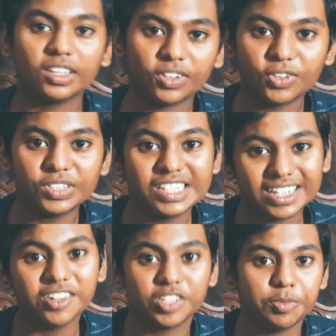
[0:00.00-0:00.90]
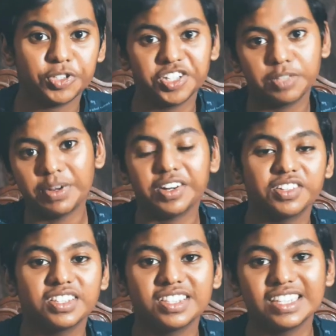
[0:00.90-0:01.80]
So the cell reception is better
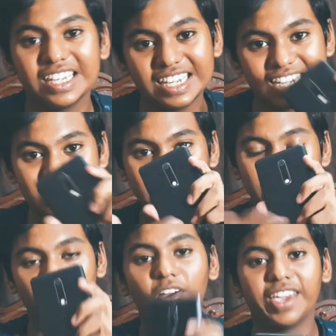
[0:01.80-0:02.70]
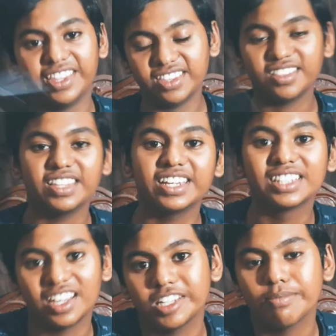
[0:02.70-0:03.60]
than the Nokia than the
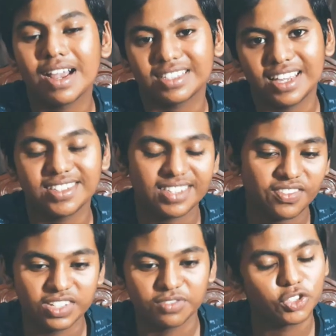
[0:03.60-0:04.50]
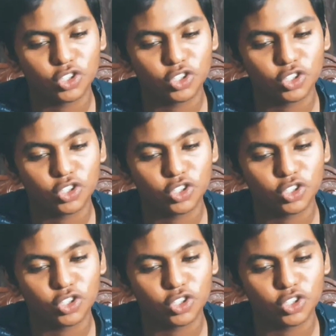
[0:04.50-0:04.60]
glass-backed S7.